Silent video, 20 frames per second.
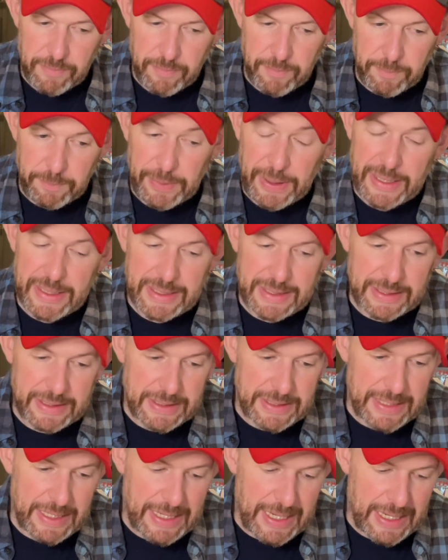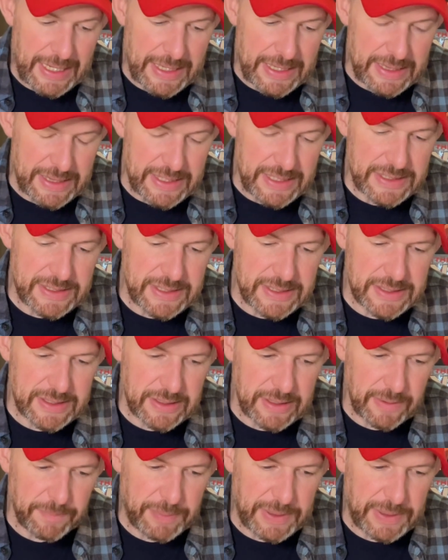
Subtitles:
But this is a